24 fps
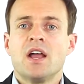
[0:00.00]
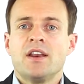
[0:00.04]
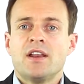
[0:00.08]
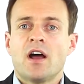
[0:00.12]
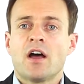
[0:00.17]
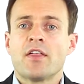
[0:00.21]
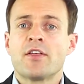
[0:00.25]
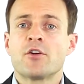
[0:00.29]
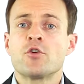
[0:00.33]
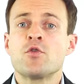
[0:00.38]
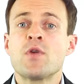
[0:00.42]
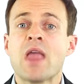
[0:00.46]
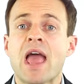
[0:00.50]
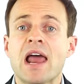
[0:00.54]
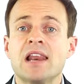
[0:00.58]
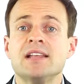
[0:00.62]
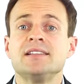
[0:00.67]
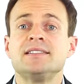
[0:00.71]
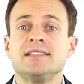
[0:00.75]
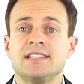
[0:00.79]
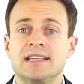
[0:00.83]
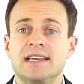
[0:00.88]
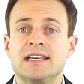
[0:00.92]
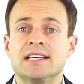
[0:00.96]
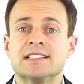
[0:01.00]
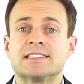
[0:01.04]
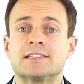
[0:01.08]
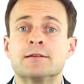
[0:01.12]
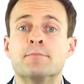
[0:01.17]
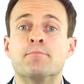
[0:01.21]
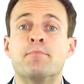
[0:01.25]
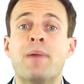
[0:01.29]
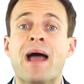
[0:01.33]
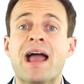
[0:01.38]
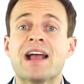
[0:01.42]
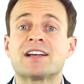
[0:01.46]
Now, the reality is the
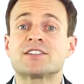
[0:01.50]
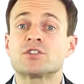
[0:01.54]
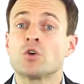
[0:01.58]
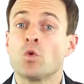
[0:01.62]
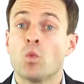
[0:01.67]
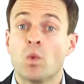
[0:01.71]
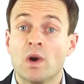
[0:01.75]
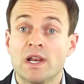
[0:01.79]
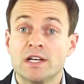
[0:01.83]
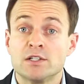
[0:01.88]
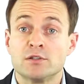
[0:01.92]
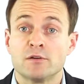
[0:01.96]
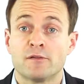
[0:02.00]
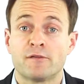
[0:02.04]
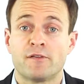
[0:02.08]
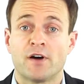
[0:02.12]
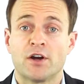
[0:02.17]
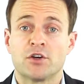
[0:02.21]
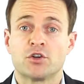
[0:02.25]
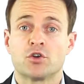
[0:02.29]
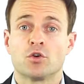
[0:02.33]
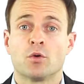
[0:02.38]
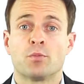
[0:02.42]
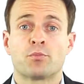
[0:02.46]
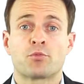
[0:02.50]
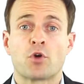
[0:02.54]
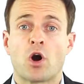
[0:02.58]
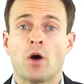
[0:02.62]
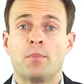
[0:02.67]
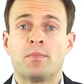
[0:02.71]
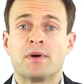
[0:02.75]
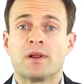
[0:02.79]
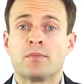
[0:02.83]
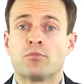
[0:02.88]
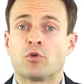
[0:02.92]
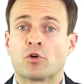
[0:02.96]
banks are willing to fund your
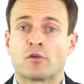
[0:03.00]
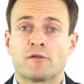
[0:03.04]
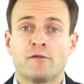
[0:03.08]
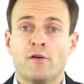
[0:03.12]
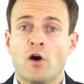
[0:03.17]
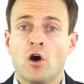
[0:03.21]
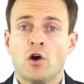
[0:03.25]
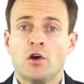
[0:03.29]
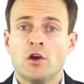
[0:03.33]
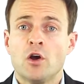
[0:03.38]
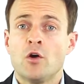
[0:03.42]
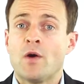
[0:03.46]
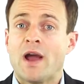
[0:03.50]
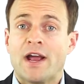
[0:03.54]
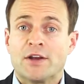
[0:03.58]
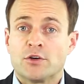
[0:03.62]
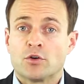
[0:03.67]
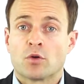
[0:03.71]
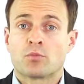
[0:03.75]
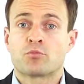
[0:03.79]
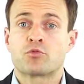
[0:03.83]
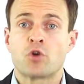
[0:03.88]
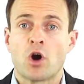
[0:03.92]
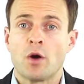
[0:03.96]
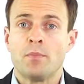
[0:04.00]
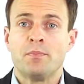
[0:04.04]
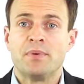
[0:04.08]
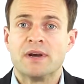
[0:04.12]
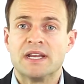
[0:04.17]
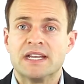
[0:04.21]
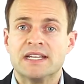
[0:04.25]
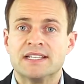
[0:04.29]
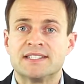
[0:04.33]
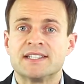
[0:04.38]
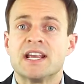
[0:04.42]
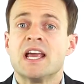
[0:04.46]
property portfolio and your
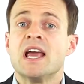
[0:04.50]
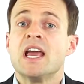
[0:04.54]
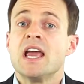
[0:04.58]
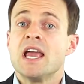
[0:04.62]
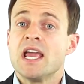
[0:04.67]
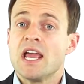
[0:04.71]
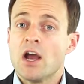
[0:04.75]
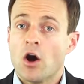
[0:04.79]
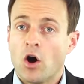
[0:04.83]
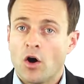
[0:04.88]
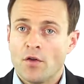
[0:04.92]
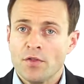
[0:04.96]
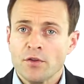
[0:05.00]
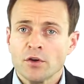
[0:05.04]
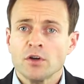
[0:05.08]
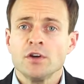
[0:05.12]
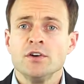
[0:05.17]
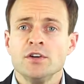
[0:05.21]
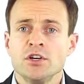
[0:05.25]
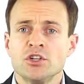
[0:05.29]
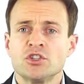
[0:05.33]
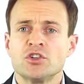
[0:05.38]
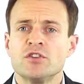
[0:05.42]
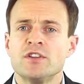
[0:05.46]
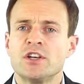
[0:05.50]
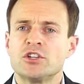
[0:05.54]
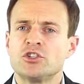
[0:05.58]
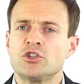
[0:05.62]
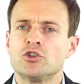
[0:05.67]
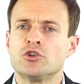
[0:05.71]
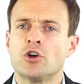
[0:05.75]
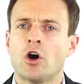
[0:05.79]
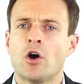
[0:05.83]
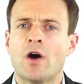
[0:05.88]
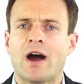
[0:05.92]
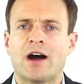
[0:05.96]
properties on the condition that
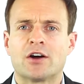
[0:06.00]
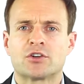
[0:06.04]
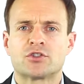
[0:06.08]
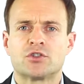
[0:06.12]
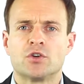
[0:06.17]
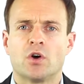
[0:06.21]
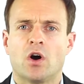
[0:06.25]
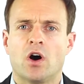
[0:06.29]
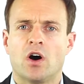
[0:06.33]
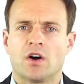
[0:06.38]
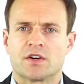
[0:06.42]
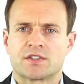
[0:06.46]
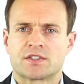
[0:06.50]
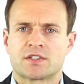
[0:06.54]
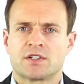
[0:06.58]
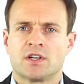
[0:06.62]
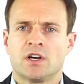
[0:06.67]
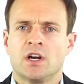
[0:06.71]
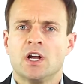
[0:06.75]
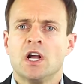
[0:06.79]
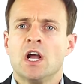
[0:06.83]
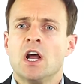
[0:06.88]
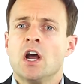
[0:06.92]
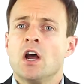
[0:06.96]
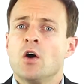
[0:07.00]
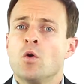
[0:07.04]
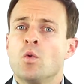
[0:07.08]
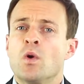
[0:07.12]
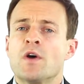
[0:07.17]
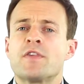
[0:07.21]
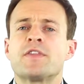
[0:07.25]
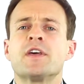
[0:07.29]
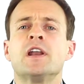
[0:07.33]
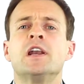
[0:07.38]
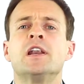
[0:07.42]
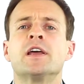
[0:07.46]
you know how to ask.
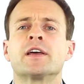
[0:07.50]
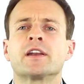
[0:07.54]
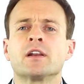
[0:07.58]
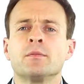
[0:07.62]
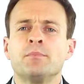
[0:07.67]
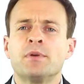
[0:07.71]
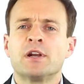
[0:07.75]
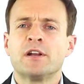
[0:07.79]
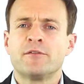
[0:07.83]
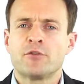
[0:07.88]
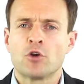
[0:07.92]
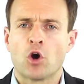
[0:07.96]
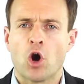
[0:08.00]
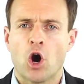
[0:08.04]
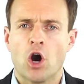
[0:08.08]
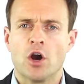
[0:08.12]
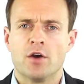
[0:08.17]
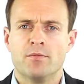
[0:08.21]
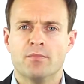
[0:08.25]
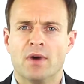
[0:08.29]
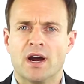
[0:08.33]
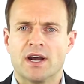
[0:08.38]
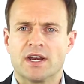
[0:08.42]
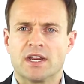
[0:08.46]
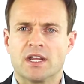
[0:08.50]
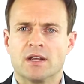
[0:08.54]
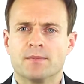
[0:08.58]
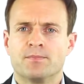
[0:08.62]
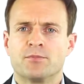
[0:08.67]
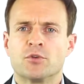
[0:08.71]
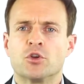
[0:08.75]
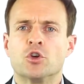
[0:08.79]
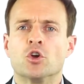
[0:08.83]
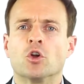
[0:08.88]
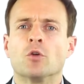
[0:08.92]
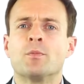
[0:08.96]
With a little bit of your own money,
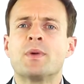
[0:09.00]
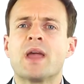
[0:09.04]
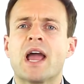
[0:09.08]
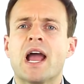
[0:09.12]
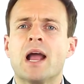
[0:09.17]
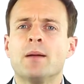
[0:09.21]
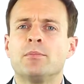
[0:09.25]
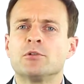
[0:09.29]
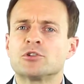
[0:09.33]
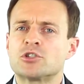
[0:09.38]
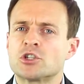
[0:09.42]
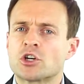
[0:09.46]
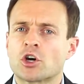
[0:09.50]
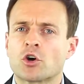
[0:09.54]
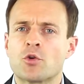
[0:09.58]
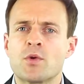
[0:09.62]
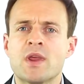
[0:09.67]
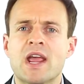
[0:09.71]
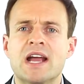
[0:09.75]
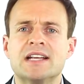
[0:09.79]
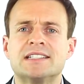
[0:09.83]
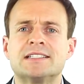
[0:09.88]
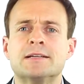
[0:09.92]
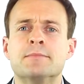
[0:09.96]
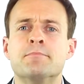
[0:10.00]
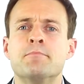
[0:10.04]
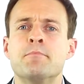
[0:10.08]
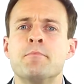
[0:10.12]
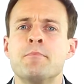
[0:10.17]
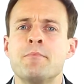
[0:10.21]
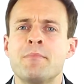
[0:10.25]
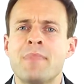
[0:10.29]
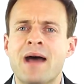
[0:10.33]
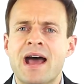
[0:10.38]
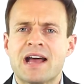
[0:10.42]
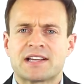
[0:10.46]
you'll be able to create a
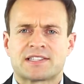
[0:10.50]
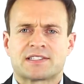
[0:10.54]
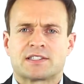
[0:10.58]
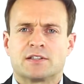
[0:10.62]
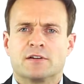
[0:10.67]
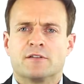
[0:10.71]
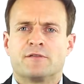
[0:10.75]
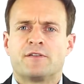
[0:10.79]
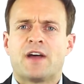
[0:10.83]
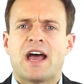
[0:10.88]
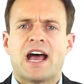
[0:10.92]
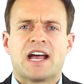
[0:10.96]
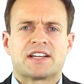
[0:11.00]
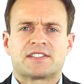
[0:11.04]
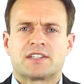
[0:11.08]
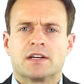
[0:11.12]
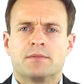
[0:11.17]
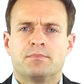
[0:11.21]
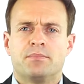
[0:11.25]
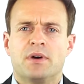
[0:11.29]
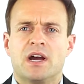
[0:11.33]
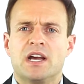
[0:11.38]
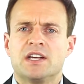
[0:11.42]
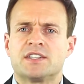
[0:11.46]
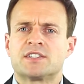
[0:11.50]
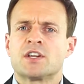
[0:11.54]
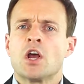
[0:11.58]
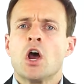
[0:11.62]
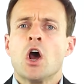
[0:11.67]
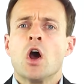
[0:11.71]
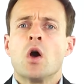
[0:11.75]
massive asset base